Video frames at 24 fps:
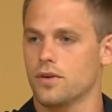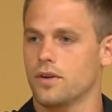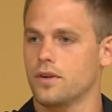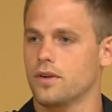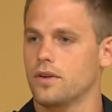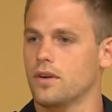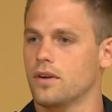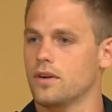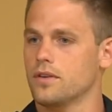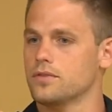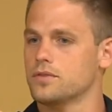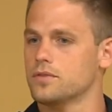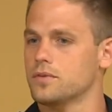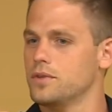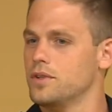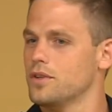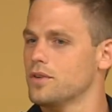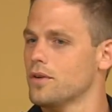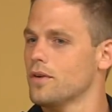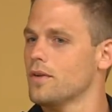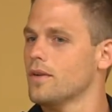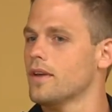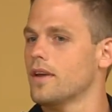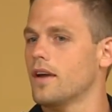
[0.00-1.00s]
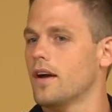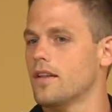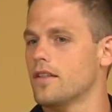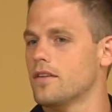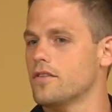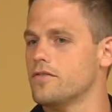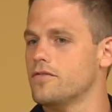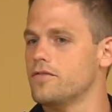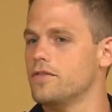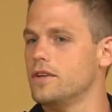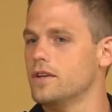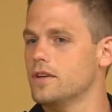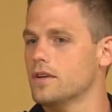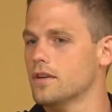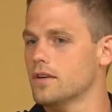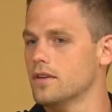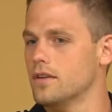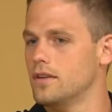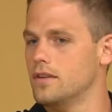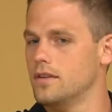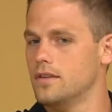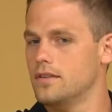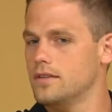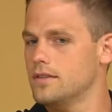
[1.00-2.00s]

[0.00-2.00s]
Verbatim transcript: your nerves when you're only on the field